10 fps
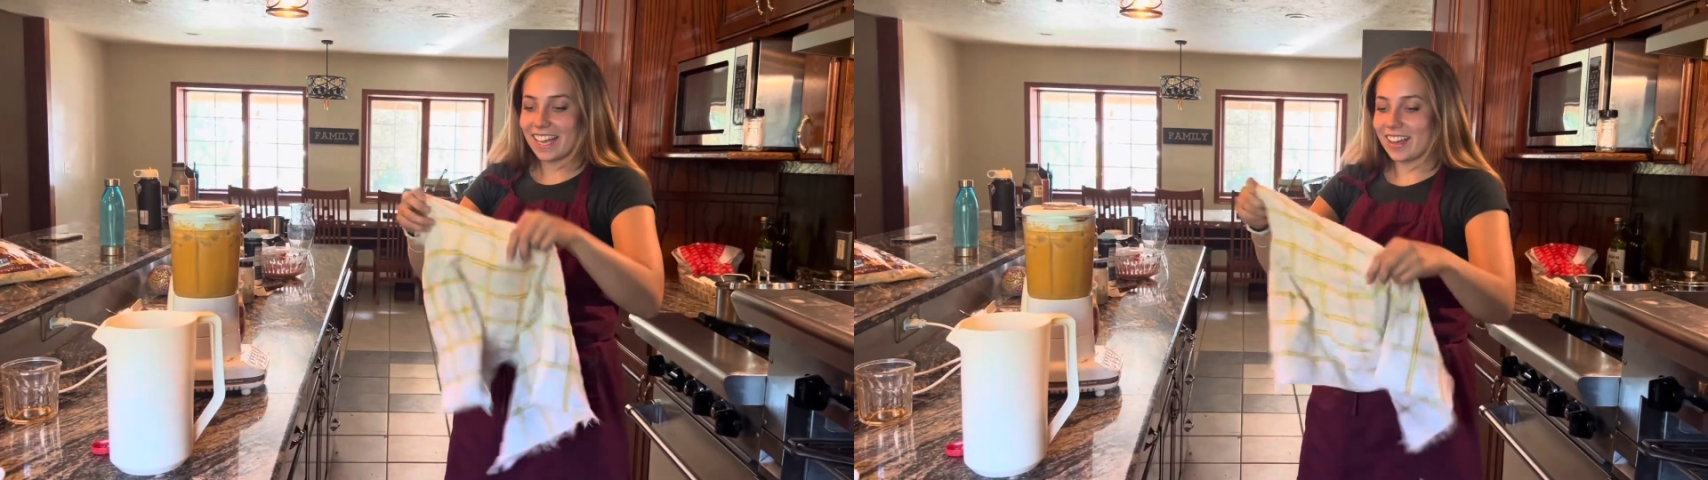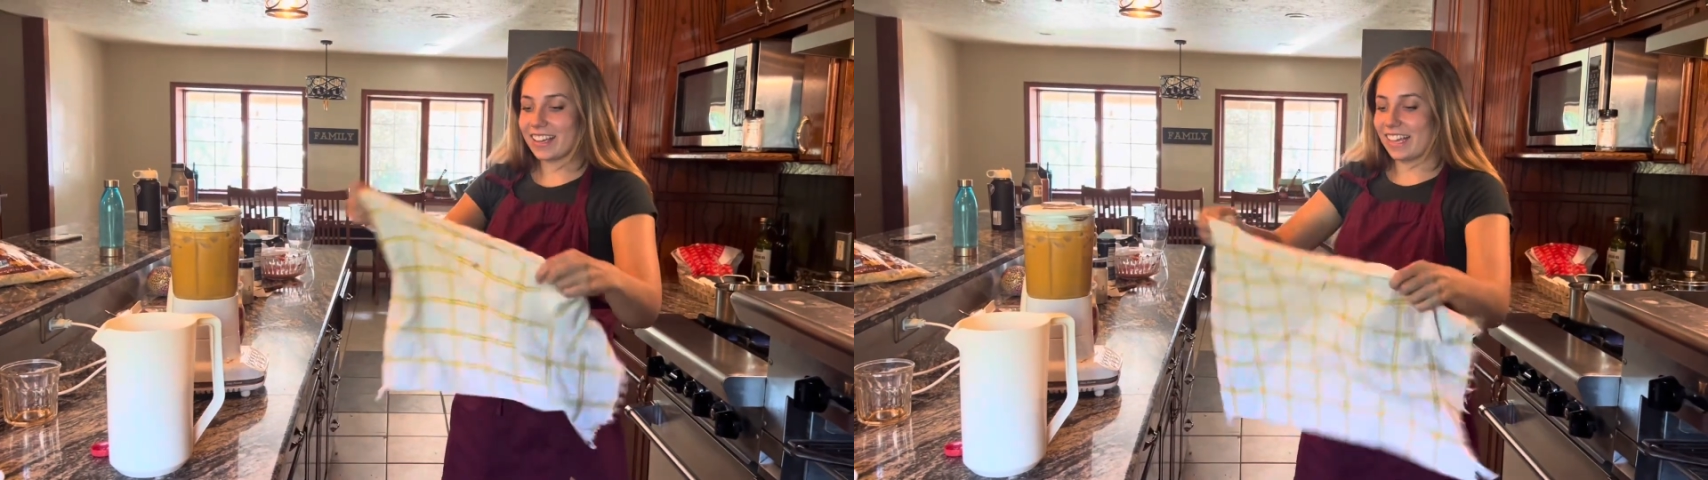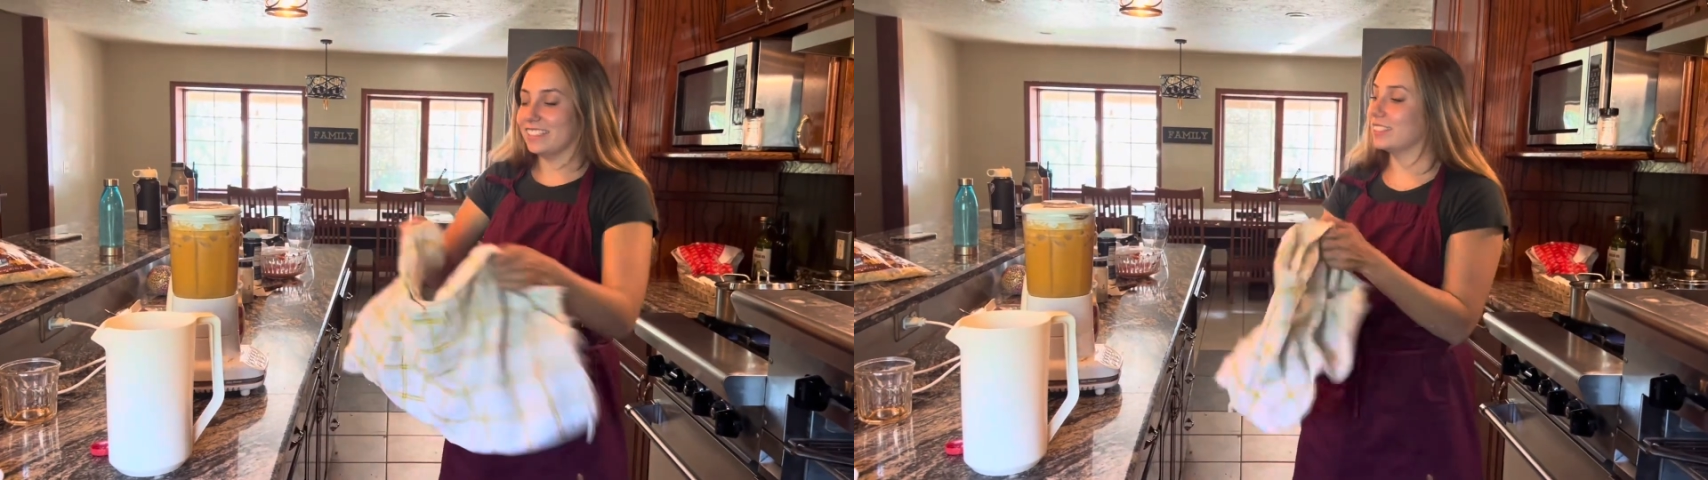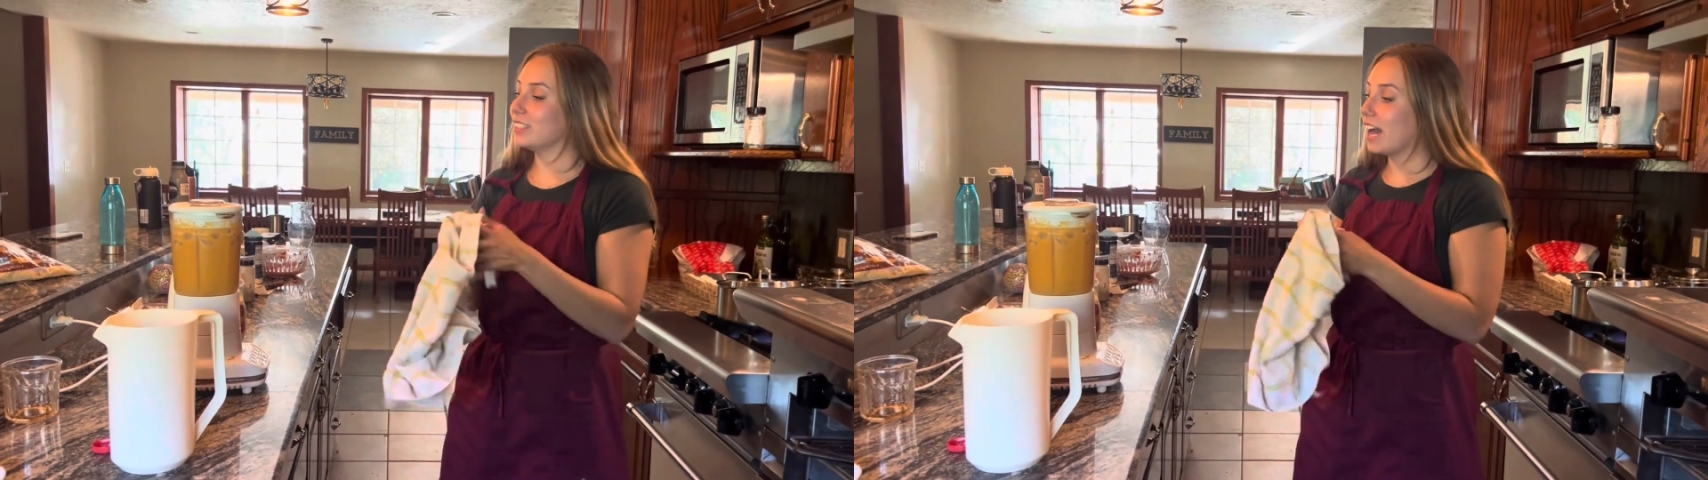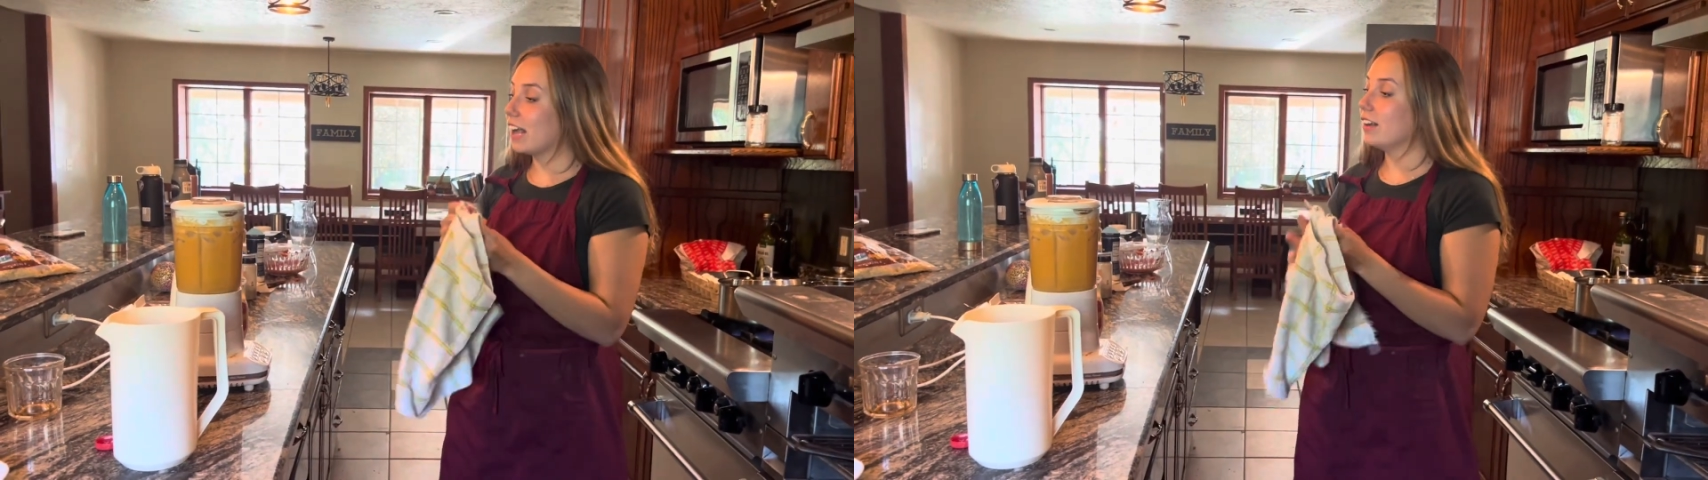Okay, so
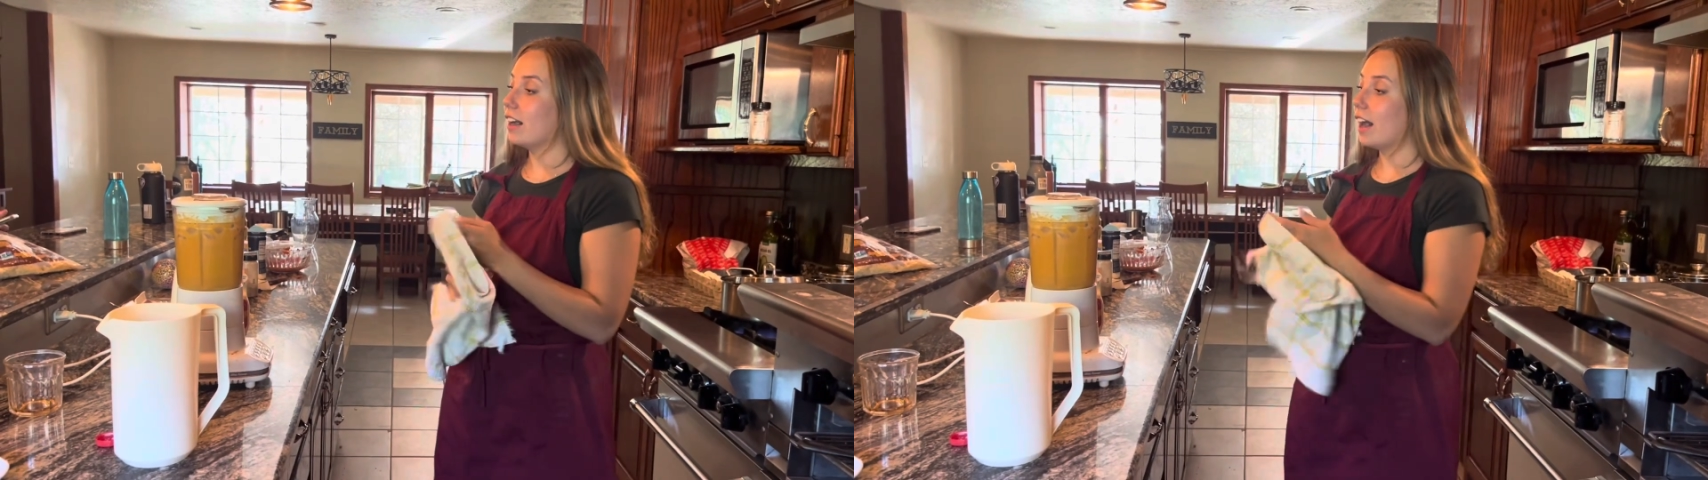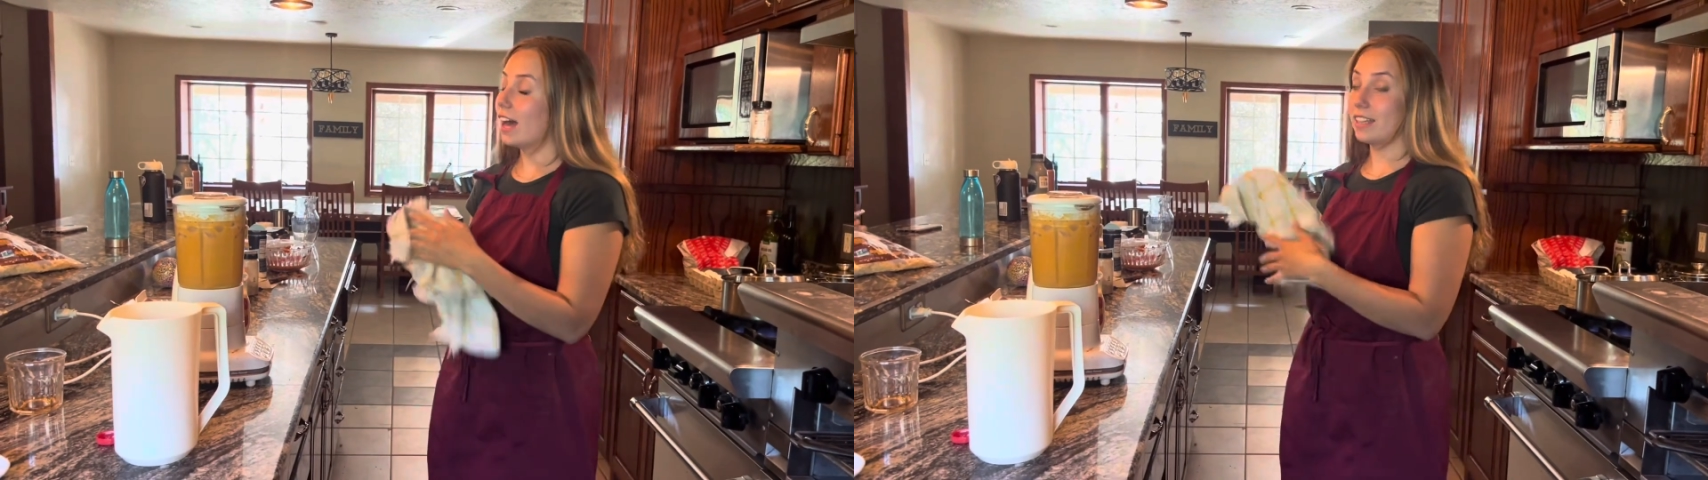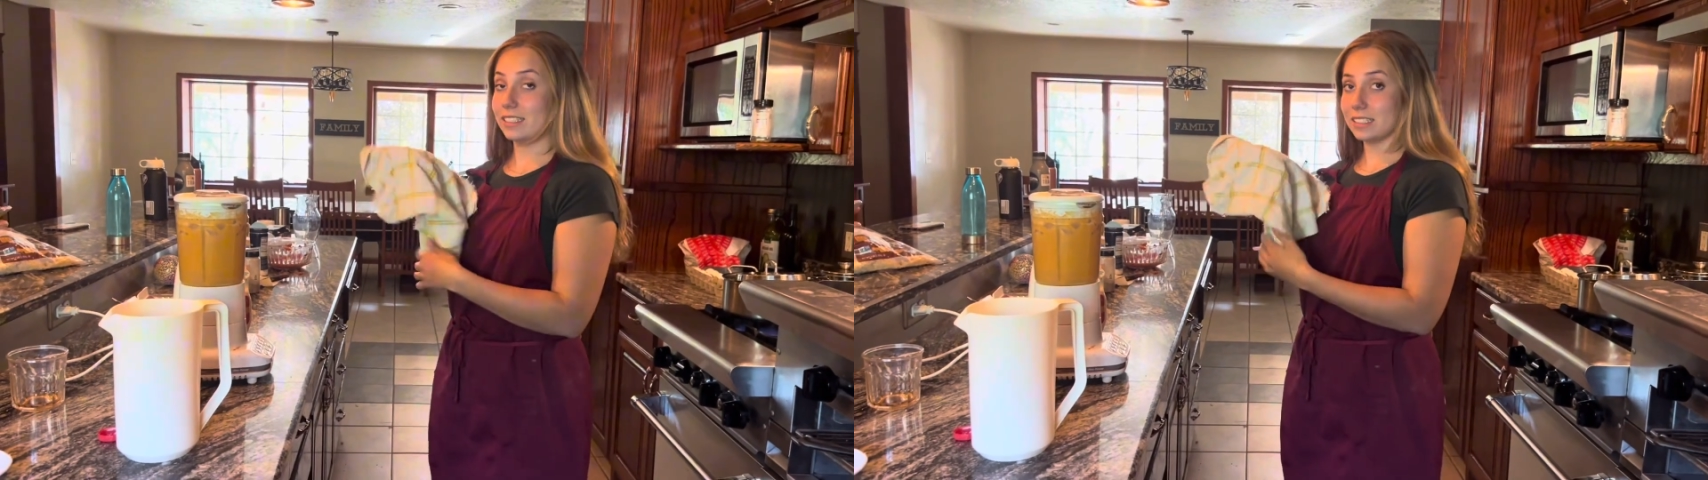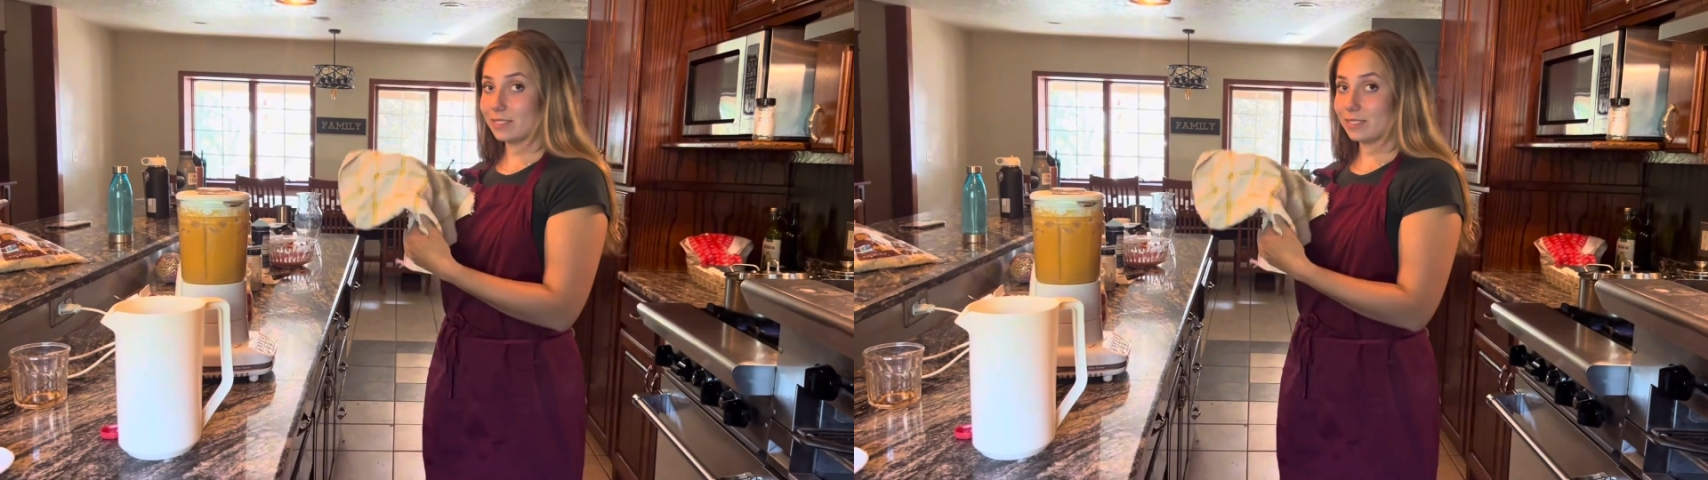now I like to have a